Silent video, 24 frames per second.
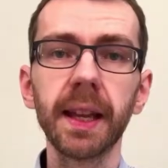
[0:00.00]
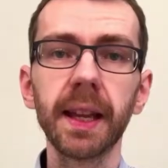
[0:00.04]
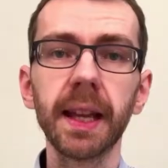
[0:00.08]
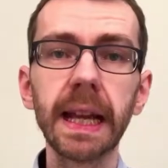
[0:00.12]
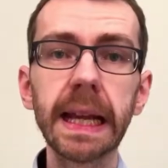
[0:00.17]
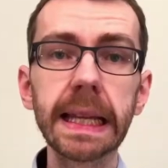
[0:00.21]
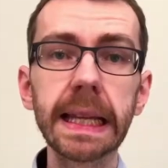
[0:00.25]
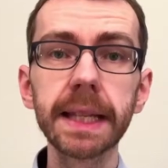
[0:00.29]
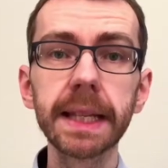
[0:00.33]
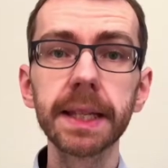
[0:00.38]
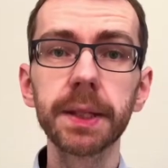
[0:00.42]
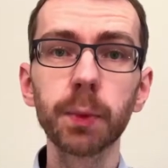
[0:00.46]

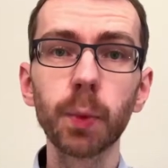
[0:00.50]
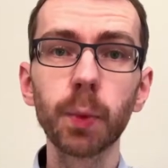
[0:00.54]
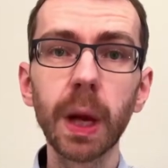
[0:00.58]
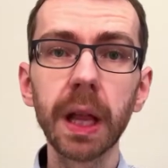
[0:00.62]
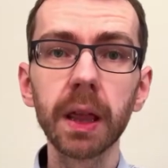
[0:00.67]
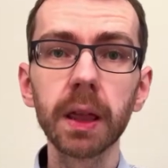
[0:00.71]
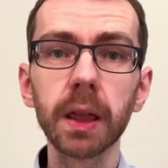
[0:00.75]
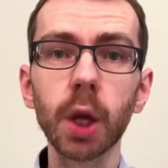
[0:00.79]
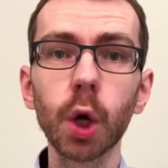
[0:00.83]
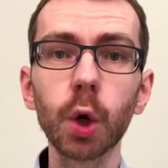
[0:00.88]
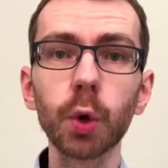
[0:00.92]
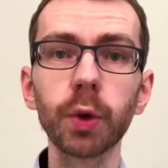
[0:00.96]
It is well
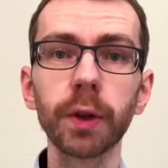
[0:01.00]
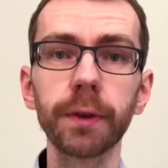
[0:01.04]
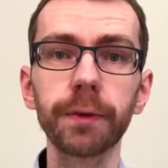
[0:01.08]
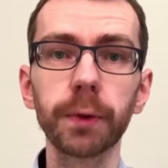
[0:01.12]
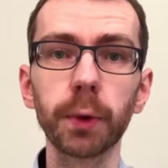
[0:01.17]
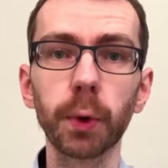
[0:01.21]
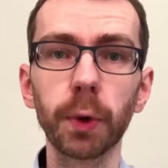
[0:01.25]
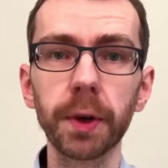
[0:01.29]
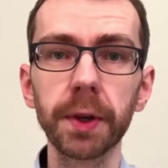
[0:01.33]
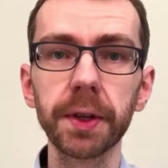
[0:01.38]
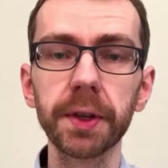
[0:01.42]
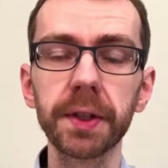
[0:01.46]
known, of
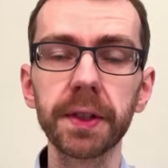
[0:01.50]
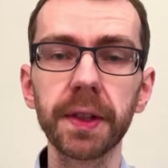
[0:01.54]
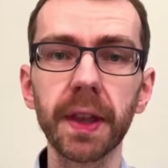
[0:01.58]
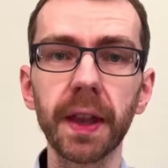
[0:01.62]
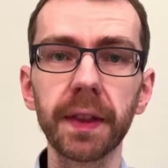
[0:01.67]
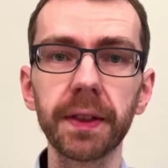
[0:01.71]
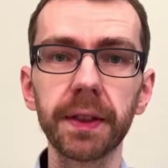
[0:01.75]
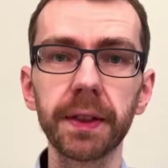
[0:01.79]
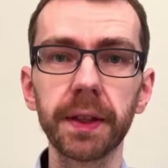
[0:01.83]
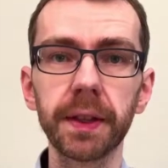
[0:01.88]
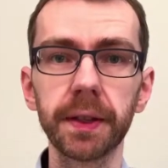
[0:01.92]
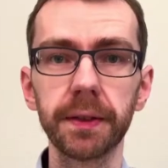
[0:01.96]
course,
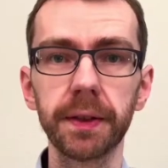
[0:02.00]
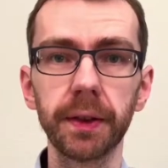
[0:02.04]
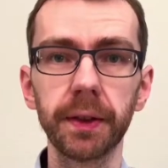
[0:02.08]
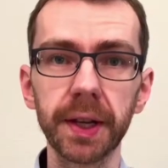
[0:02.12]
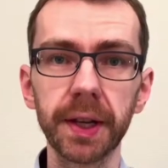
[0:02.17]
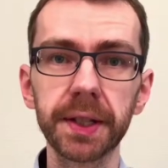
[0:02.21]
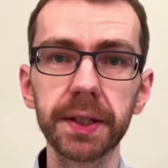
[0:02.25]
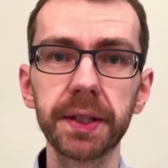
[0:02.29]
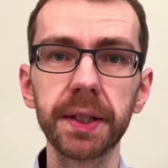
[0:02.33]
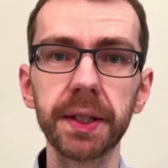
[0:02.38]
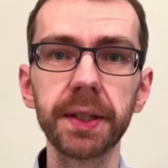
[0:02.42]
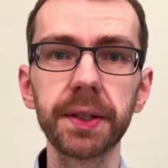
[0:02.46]
that there
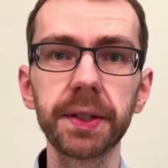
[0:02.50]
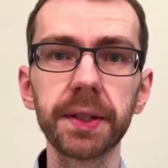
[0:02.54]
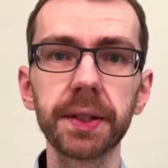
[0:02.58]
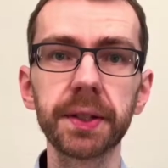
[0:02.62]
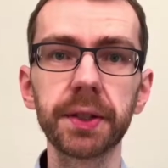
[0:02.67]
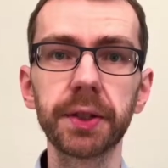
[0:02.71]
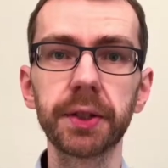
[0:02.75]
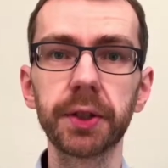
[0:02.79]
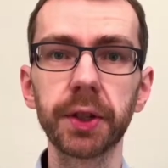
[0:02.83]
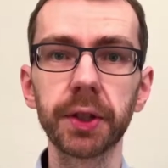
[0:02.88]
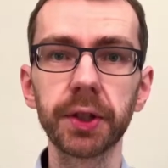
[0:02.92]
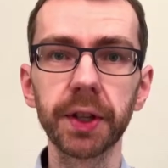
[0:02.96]
exists
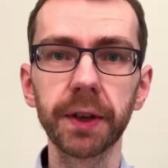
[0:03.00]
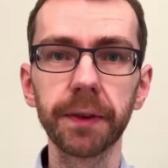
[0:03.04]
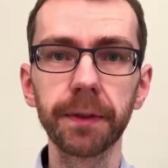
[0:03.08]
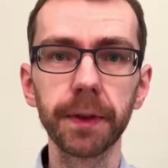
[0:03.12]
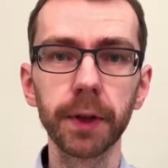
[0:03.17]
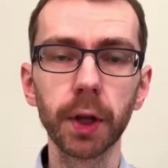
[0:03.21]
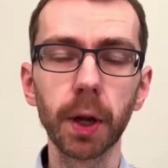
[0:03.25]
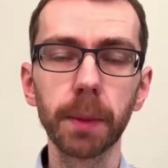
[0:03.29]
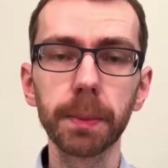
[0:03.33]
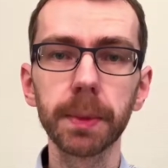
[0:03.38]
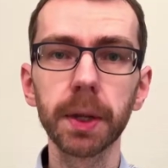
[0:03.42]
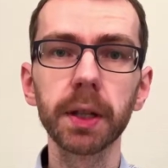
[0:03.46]
such a
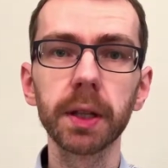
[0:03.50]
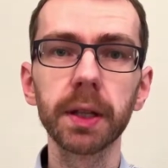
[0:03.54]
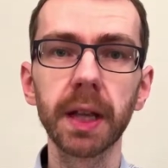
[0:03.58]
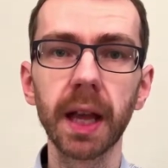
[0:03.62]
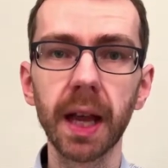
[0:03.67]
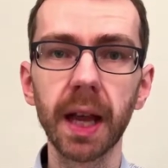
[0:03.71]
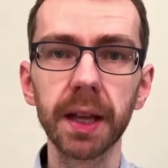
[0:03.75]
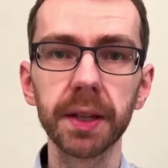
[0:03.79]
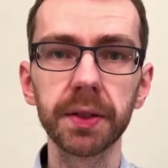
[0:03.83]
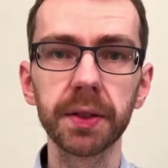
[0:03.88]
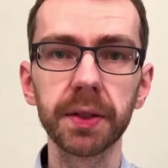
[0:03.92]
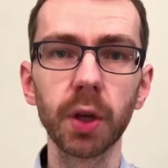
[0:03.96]
phenomenon
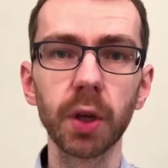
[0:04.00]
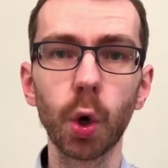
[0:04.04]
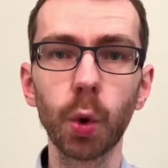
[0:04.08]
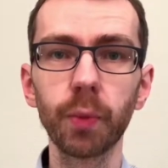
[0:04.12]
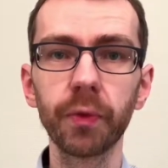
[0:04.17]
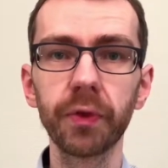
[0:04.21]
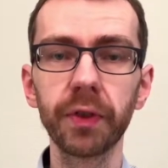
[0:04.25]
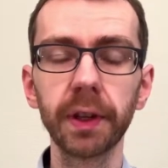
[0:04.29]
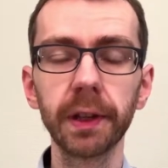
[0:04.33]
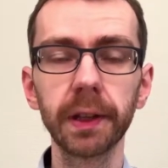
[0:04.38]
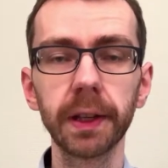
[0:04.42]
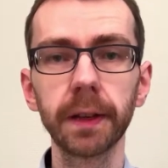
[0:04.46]
as the home
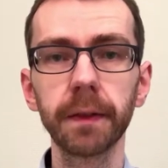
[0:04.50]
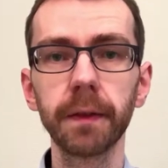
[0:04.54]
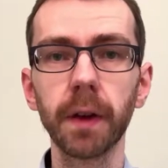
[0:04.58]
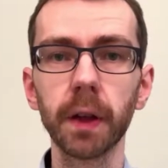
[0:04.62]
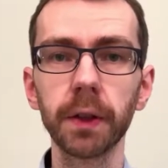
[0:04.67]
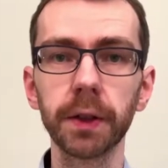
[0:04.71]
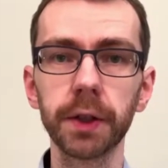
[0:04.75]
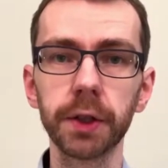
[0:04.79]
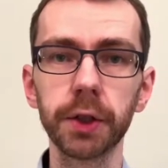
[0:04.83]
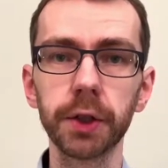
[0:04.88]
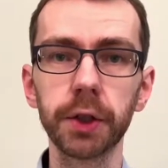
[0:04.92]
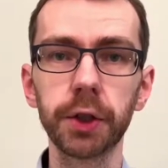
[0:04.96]
field
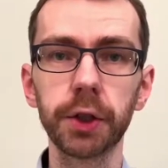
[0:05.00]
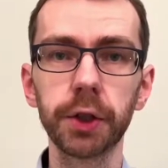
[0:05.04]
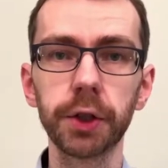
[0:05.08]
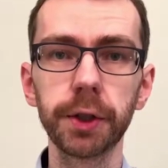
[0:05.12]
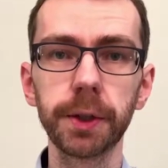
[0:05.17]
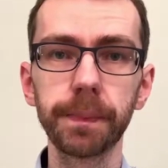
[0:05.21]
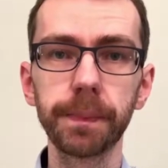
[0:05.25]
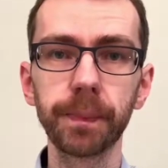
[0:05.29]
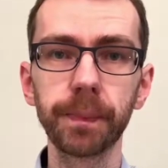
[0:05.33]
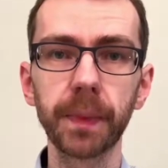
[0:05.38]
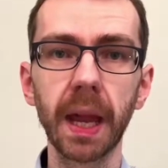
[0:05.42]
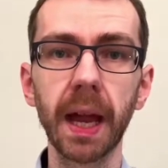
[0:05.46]
advantage,
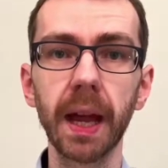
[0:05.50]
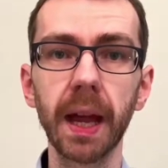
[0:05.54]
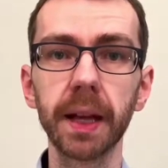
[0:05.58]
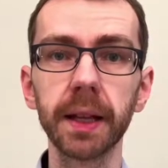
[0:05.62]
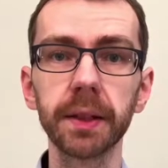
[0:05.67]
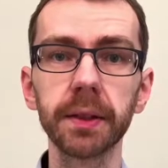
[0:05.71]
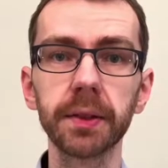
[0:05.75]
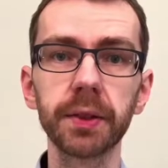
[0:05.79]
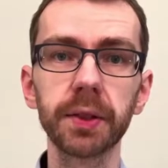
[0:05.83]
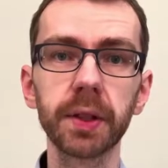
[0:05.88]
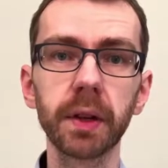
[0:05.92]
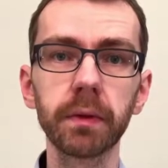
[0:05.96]

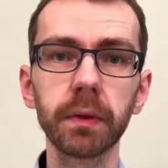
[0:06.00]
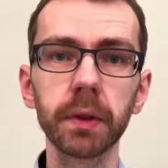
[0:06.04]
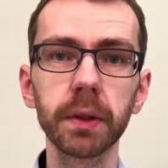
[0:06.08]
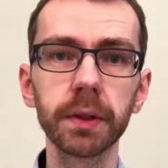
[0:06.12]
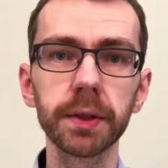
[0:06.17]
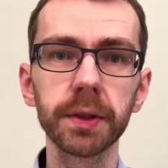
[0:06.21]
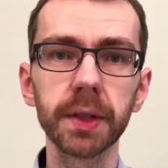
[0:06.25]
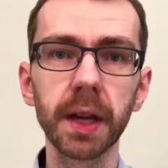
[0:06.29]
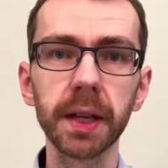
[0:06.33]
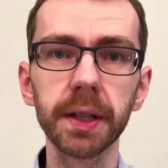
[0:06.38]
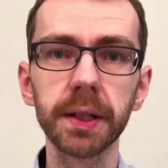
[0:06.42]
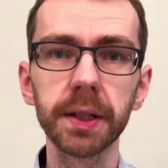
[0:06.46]
and several
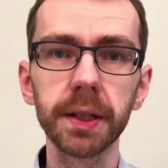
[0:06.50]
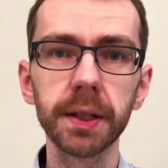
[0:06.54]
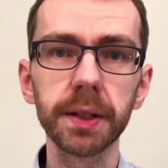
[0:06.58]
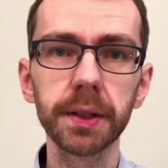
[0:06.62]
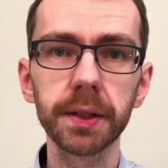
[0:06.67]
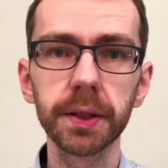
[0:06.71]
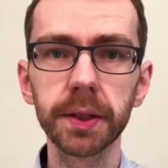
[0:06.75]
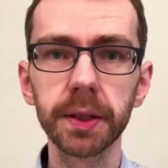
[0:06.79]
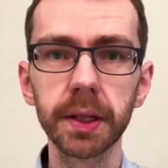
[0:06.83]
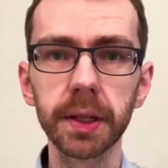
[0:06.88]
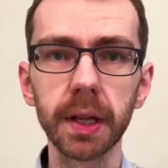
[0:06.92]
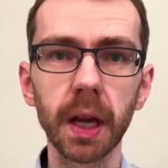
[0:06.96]

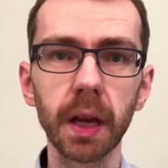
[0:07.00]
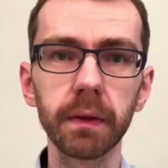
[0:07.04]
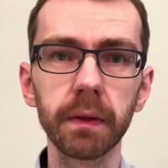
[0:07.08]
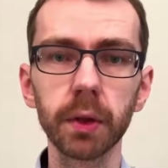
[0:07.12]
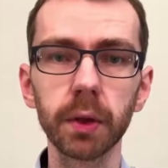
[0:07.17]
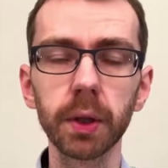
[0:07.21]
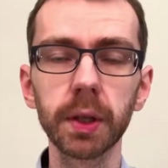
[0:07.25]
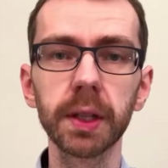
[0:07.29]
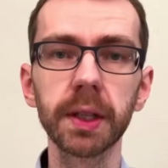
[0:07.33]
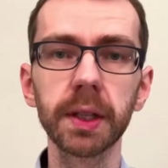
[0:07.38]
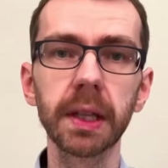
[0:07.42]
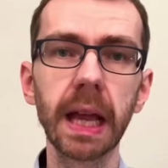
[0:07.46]
scientists have
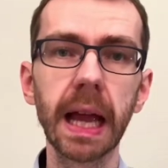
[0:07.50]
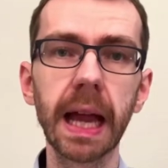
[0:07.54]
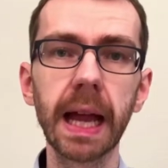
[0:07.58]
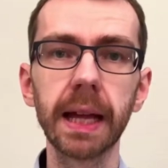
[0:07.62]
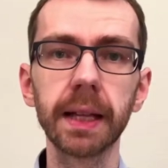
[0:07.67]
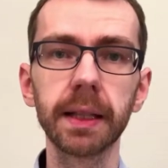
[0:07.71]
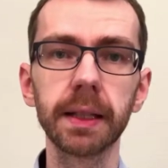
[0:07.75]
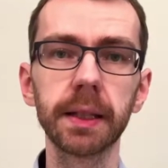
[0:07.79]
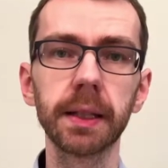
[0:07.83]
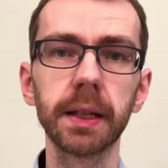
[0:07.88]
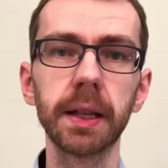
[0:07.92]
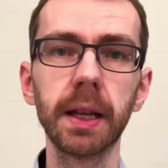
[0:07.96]
looked
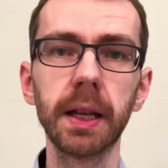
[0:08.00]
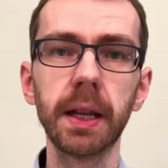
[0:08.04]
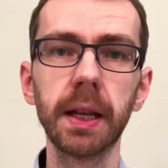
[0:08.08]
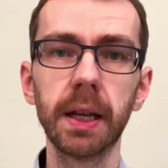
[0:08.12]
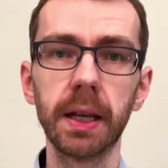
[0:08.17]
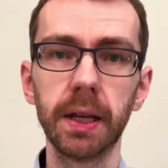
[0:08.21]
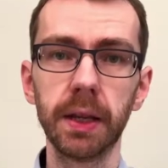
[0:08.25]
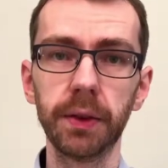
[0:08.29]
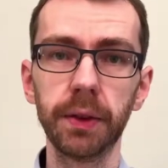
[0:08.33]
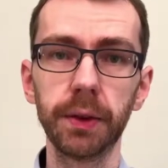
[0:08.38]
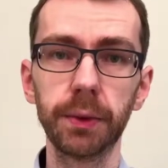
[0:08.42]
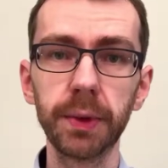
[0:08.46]
at
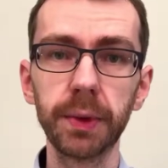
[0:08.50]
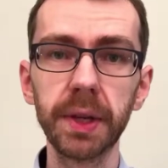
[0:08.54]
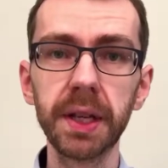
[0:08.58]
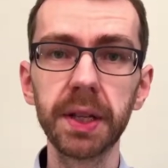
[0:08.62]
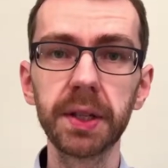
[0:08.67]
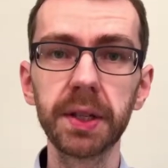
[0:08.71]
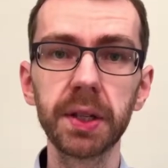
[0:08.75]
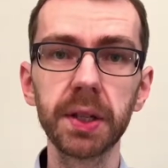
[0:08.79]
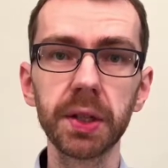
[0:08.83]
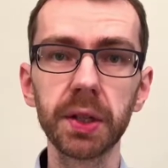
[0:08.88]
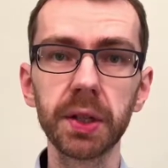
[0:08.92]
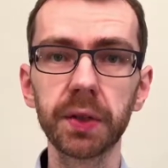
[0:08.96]
the
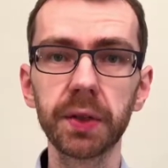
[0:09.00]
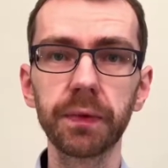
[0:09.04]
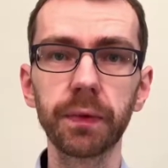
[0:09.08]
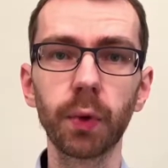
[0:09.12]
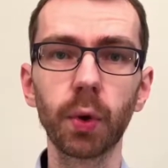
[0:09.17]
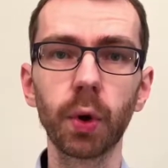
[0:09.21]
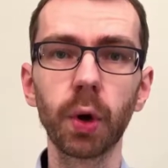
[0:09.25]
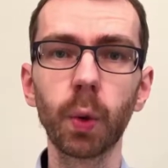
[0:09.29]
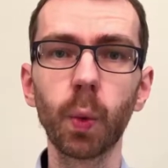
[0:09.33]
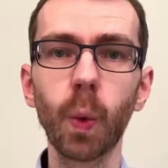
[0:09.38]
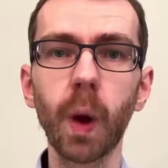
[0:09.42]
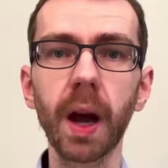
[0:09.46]
reasons
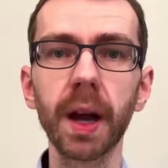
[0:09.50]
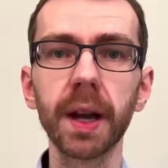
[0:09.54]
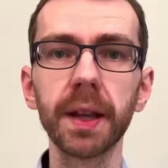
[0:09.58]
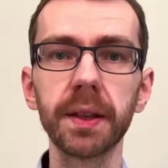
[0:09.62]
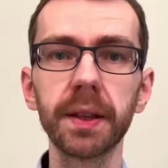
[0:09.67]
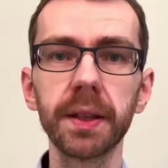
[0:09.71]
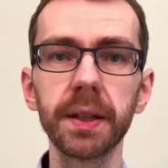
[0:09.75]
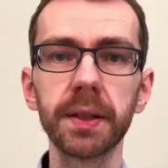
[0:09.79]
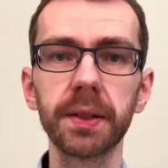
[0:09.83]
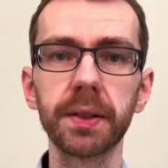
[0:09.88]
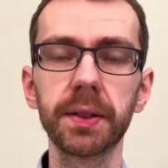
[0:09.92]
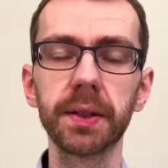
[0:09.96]
for why
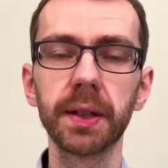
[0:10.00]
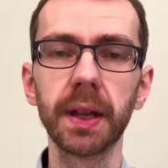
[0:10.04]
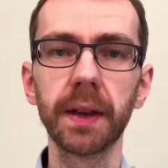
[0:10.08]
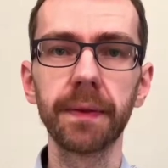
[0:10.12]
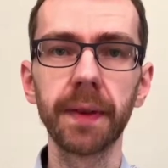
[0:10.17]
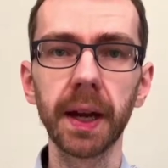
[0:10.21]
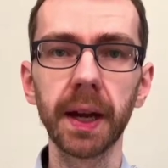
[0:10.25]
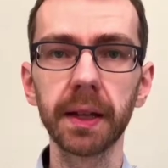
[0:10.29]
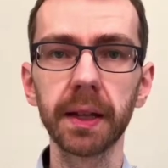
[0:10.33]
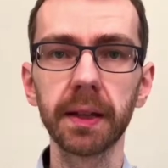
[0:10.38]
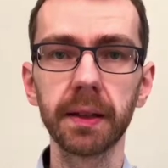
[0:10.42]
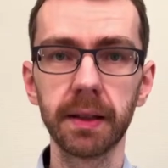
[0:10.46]
this
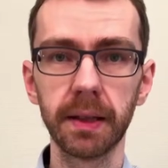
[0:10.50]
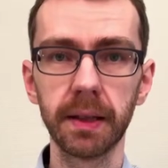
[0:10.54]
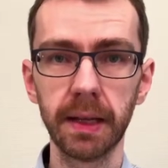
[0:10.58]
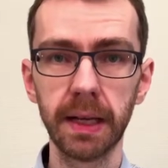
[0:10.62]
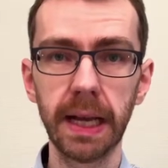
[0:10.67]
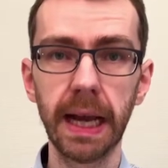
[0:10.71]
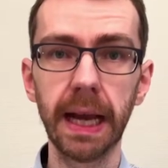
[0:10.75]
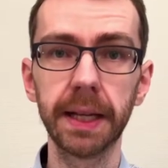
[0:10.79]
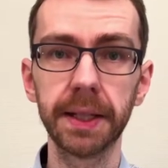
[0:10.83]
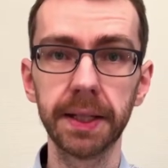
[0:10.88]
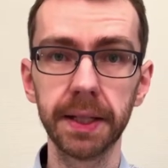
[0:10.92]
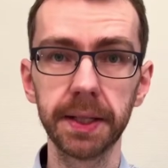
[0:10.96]
effect
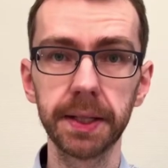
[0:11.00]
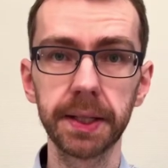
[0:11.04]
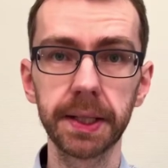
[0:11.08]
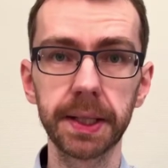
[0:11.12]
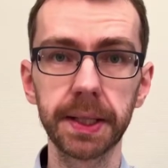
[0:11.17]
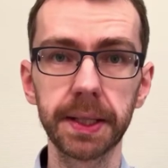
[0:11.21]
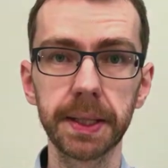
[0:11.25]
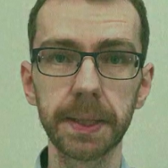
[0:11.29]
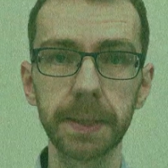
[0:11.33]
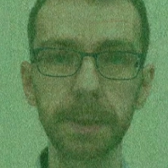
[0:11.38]
exists.